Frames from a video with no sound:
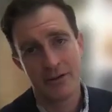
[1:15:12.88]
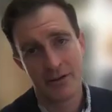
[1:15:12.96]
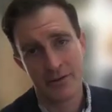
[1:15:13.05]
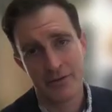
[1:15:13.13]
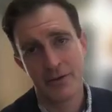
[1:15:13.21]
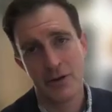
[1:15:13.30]

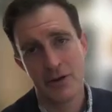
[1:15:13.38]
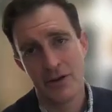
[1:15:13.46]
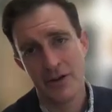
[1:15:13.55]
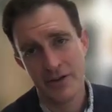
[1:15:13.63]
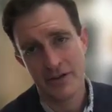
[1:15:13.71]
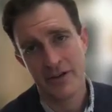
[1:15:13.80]
the
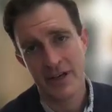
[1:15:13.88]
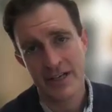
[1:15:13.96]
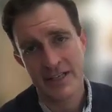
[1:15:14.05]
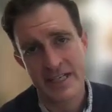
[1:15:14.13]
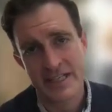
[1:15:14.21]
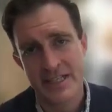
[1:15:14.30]
full
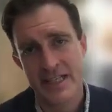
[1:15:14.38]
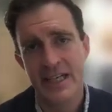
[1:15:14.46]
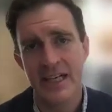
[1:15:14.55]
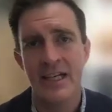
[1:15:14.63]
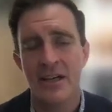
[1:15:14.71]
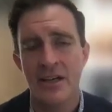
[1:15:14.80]

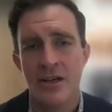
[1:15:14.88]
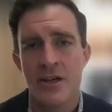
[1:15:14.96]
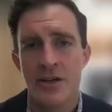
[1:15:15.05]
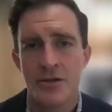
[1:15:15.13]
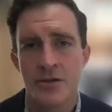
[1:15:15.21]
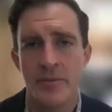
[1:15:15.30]
intensity
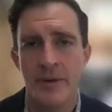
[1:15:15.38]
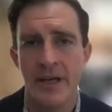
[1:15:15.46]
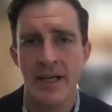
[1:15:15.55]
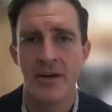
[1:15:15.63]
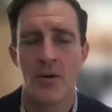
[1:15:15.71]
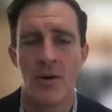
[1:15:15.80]

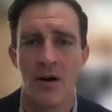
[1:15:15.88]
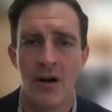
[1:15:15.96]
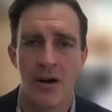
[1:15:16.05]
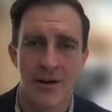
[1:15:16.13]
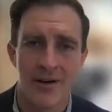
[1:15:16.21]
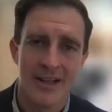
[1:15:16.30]
treatment,
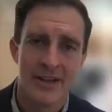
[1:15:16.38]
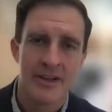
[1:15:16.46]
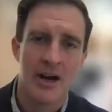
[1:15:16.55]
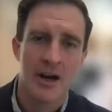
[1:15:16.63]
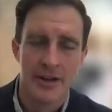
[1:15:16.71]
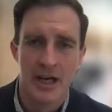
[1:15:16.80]
or
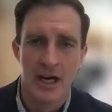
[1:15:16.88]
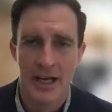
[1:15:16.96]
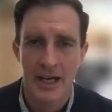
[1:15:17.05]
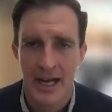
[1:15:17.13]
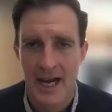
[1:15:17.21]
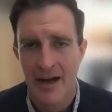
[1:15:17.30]
are they going
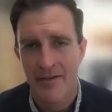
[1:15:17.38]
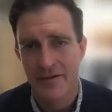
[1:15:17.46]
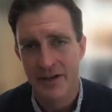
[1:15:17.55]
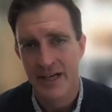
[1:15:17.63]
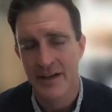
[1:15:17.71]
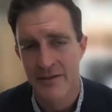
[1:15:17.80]
to have
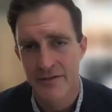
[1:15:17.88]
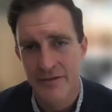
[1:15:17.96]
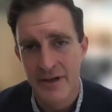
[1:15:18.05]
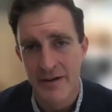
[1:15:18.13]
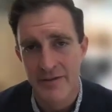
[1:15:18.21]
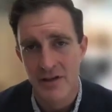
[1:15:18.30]
to
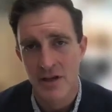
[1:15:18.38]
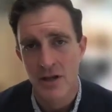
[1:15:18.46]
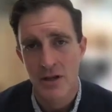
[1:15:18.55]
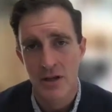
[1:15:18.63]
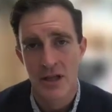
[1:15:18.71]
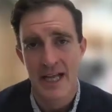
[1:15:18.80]
give kind of a
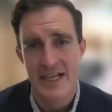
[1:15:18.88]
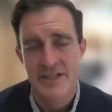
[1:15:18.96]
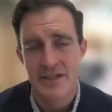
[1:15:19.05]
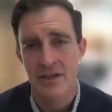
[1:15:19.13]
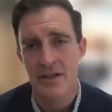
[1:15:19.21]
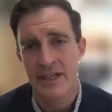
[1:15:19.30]

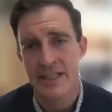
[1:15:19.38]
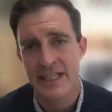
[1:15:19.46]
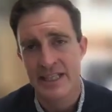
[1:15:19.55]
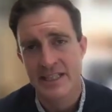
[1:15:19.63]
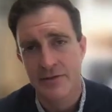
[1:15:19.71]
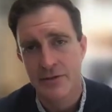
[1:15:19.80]
lesser
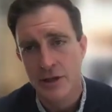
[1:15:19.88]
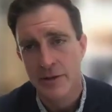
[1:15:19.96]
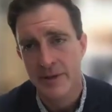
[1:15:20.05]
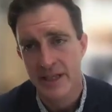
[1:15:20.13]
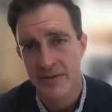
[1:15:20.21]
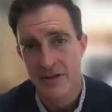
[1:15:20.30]
intensive
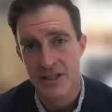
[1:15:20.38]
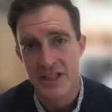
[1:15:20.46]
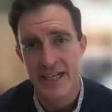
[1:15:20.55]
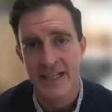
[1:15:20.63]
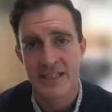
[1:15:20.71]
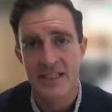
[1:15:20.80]
treatment, in which
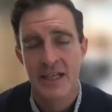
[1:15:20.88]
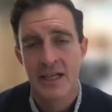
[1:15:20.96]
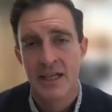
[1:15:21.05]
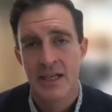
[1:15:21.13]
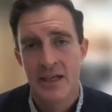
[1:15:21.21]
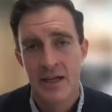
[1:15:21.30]
case,
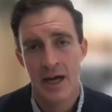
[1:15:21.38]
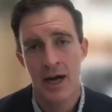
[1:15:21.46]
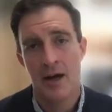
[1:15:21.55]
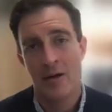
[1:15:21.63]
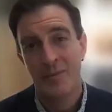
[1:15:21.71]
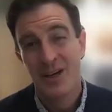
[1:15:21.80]

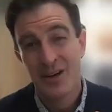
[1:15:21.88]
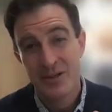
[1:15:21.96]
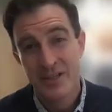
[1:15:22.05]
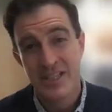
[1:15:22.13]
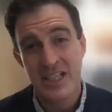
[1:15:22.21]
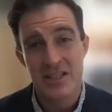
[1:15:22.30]

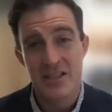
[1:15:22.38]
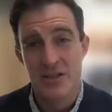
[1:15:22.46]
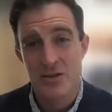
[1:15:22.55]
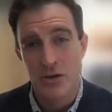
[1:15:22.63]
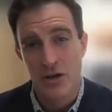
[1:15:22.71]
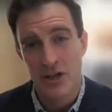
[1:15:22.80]
disease
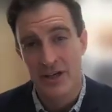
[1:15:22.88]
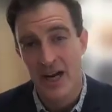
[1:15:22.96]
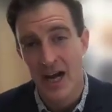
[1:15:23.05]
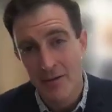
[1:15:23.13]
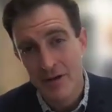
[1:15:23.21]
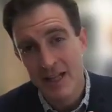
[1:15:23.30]
control and
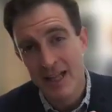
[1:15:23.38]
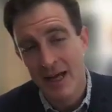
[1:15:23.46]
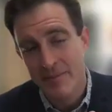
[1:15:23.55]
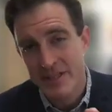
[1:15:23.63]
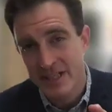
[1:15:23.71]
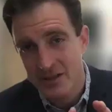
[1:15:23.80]
not
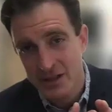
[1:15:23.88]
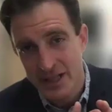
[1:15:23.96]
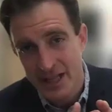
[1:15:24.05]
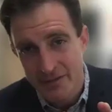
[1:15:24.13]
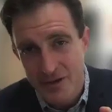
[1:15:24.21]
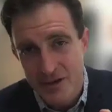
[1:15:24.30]
relapsing during
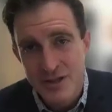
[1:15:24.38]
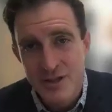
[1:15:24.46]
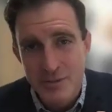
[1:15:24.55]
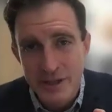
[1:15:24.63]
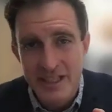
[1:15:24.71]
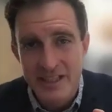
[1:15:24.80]
that first
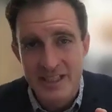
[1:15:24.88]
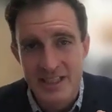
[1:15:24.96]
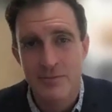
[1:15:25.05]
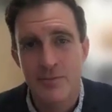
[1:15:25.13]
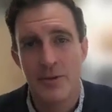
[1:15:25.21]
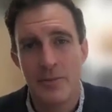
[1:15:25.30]
3 to
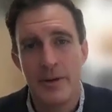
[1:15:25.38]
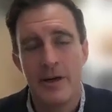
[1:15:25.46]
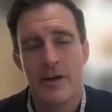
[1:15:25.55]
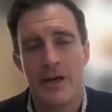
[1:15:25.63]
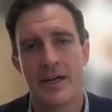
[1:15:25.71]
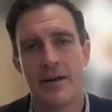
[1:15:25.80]
6 month
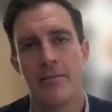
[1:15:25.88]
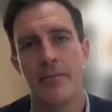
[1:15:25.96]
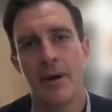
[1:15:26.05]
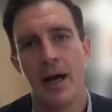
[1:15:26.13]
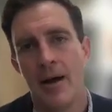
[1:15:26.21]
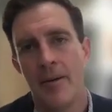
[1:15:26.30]
period
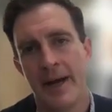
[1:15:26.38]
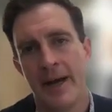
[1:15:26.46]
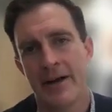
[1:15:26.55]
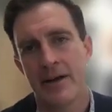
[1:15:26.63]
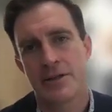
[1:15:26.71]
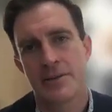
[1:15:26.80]

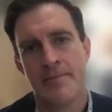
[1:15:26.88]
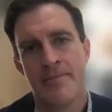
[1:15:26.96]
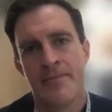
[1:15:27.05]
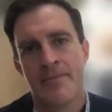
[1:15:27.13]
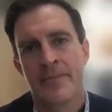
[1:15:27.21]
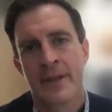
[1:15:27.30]
matters.
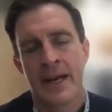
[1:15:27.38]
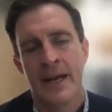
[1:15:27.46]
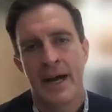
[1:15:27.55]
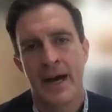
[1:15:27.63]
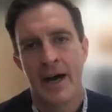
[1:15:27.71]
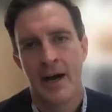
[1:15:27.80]

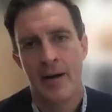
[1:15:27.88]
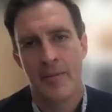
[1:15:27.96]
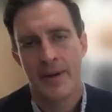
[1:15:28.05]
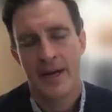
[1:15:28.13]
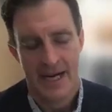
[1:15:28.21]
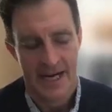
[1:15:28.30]

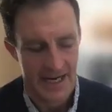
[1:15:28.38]
So